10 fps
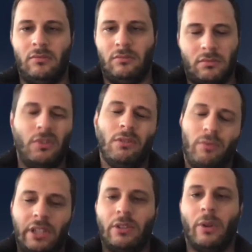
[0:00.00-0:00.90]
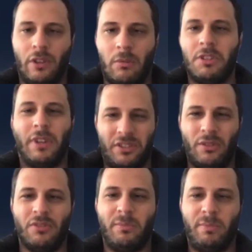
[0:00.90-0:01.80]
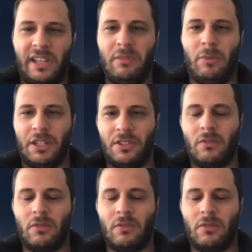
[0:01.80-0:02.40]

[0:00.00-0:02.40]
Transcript: not really tokenomics, but, supply demand